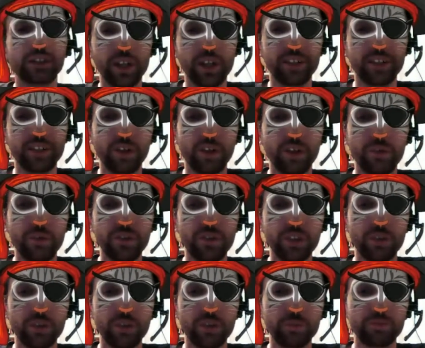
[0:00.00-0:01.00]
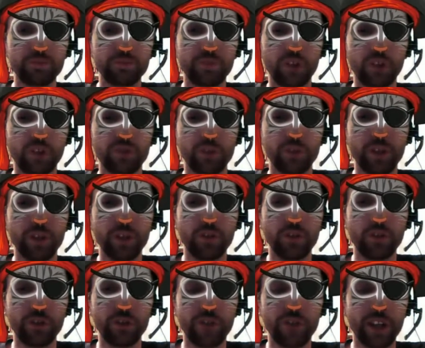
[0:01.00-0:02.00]
instead of having to possibly
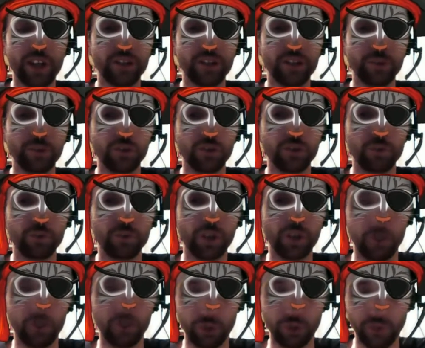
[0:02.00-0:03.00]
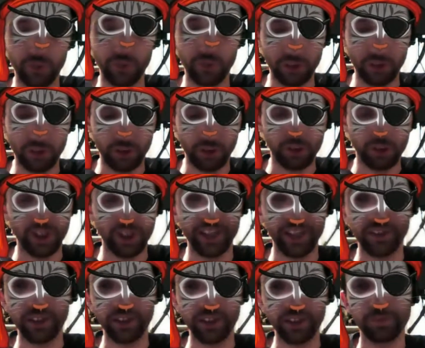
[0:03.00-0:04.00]
find a random, because by the looks of it doesn't look like
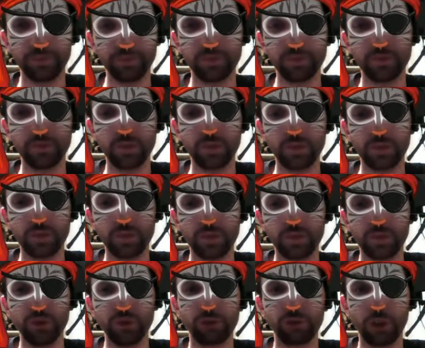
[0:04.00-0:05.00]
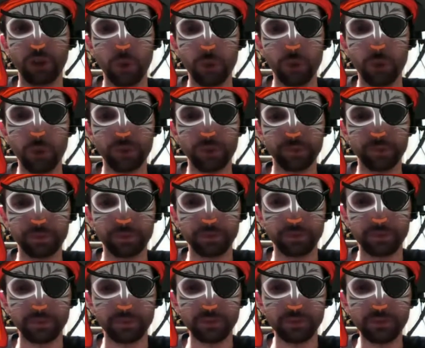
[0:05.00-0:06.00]
there's a computer-controlled
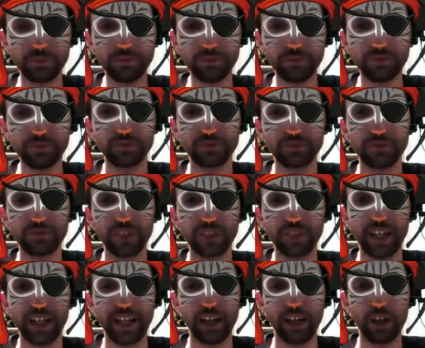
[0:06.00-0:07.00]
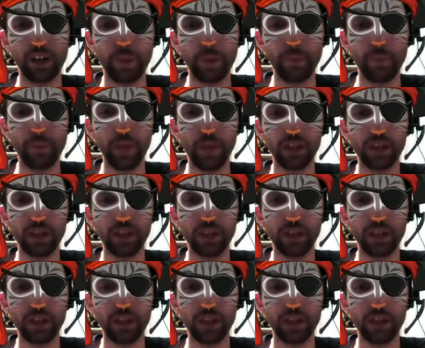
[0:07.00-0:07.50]
AI member.